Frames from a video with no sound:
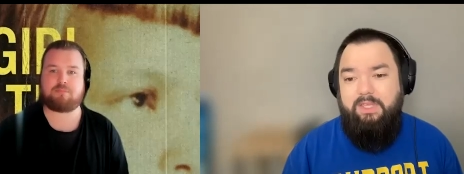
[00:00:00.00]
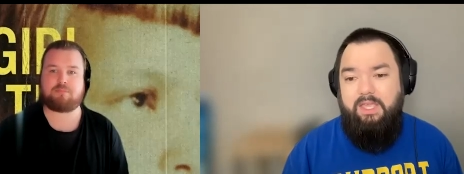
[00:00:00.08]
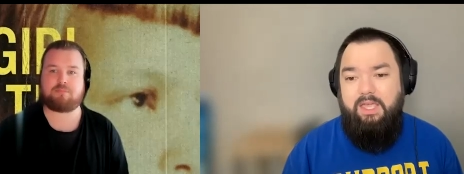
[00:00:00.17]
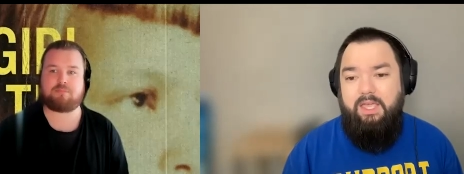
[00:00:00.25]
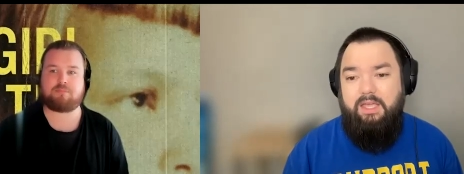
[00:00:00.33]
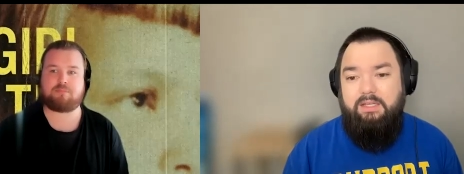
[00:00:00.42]

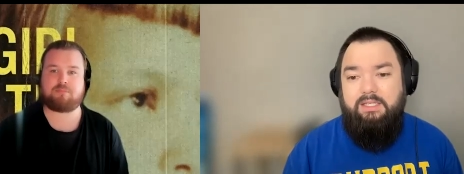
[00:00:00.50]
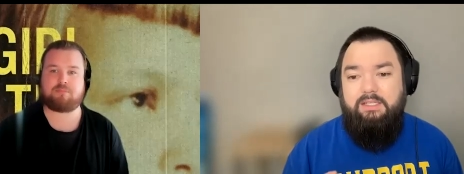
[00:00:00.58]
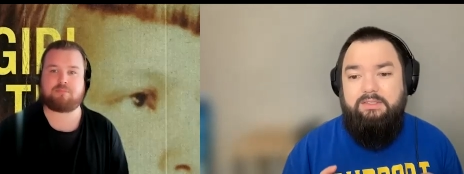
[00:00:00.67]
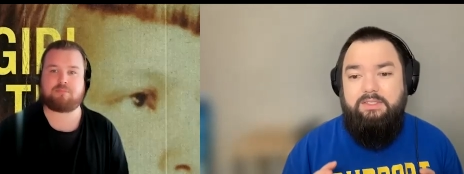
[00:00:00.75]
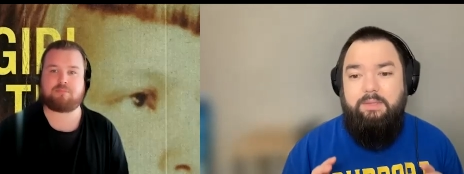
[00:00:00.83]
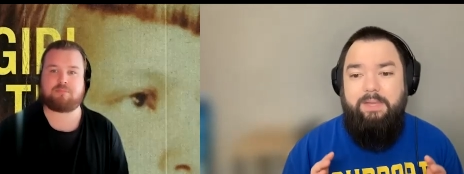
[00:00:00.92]
Speaker 1: And
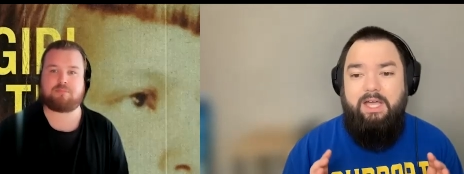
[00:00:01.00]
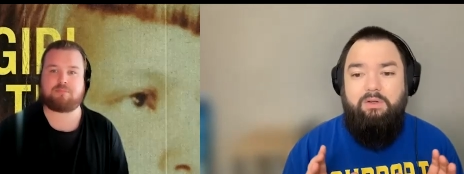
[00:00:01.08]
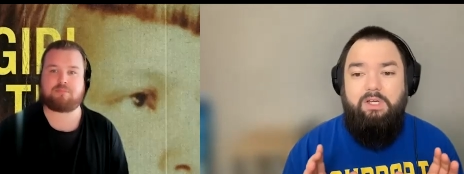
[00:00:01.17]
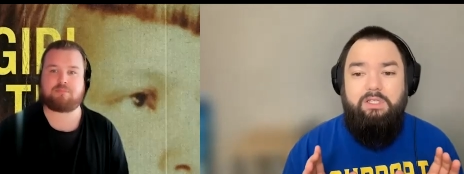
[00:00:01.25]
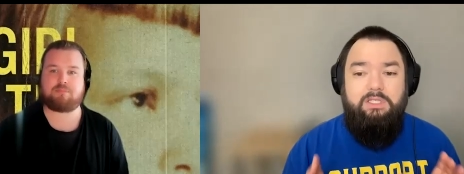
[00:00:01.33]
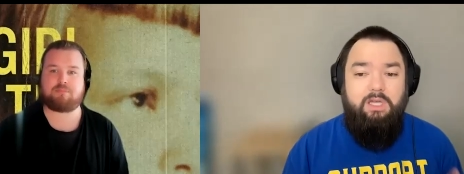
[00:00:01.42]
it's
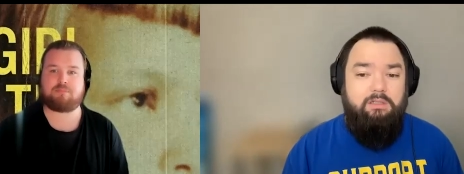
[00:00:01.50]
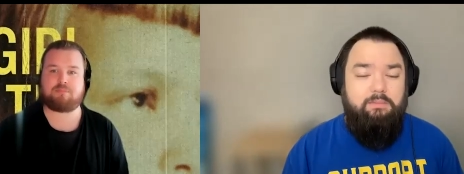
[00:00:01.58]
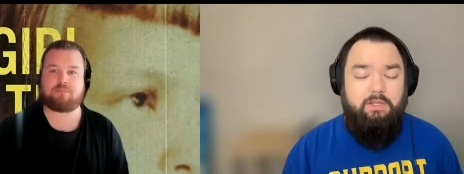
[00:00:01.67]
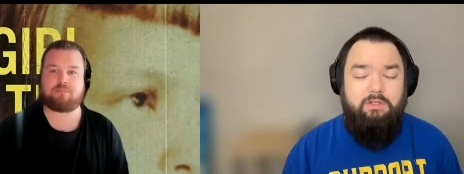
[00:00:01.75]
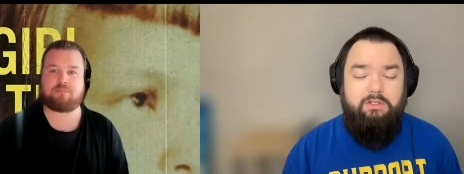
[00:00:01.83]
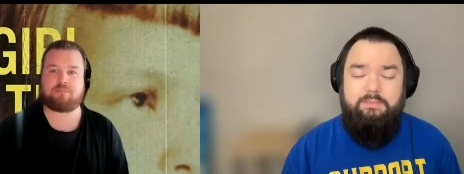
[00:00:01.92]
about a young
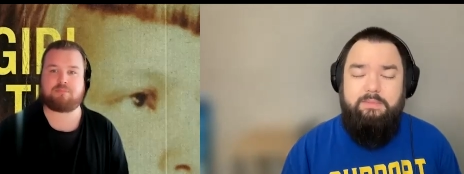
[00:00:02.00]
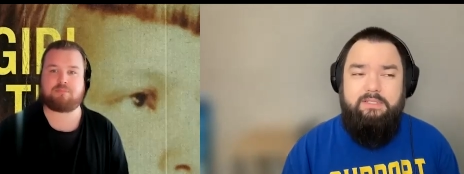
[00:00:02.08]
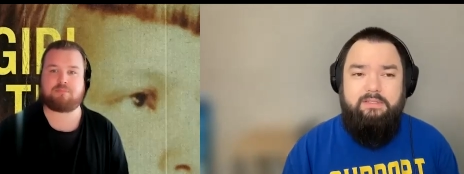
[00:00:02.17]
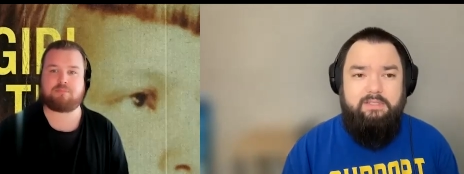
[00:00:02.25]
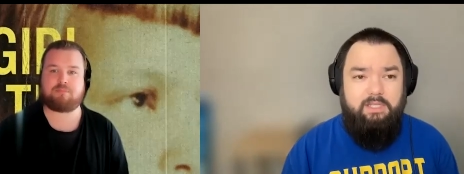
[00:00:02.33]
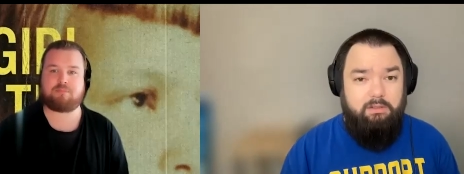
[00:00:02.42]
mother's
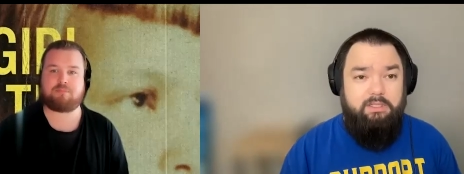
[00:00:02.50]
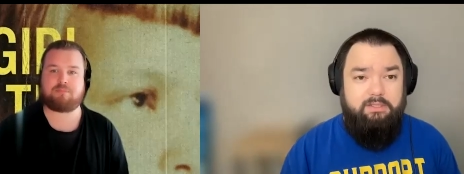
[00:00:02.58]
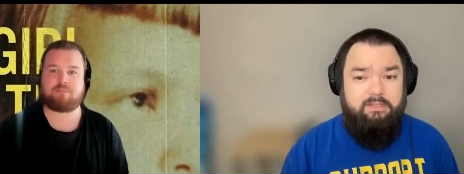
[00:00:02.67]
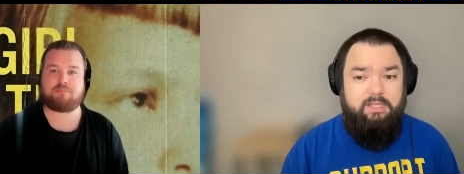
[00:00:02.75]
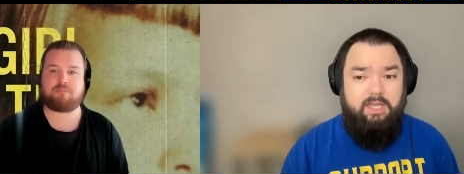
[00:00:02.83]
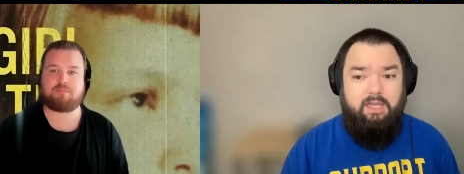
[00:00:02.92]

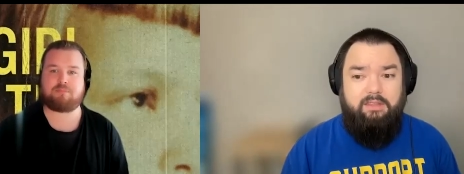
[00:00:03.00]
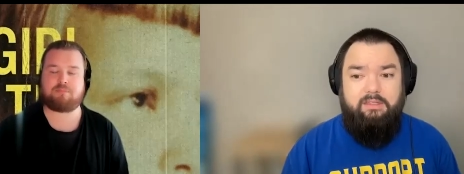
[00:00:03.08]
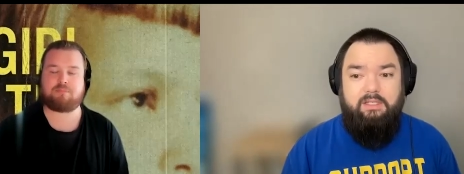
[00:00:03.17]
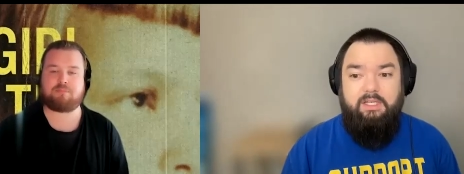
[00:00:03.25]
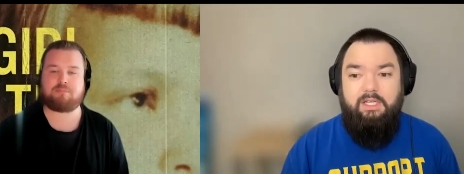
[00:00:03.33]
mysterious death